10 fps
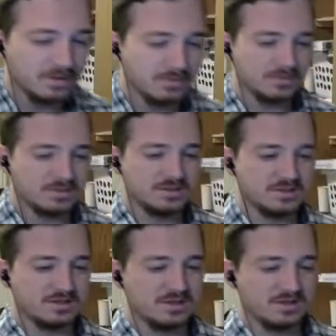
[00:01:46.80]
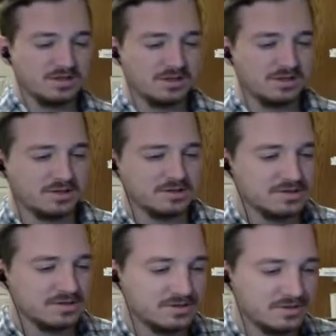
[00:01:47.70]
you are just like the
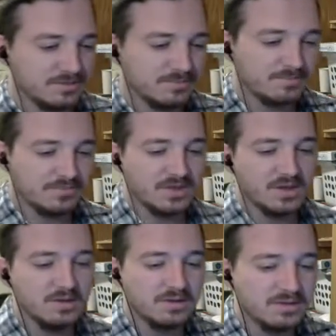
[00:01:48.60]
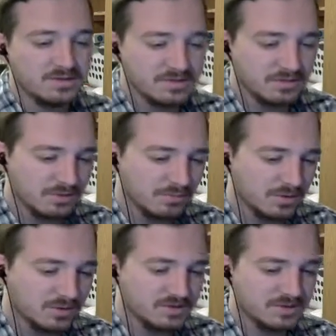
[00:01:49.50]
others. There is only
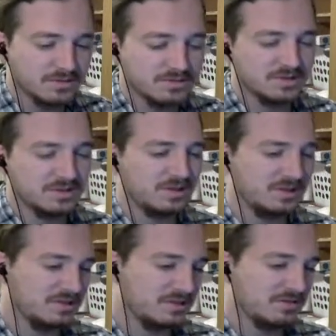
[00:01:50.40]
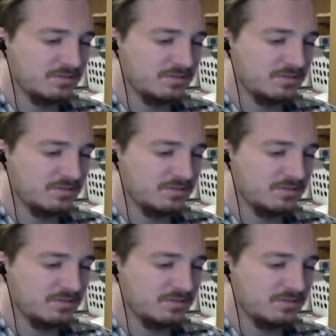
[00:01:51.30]
one solution to this.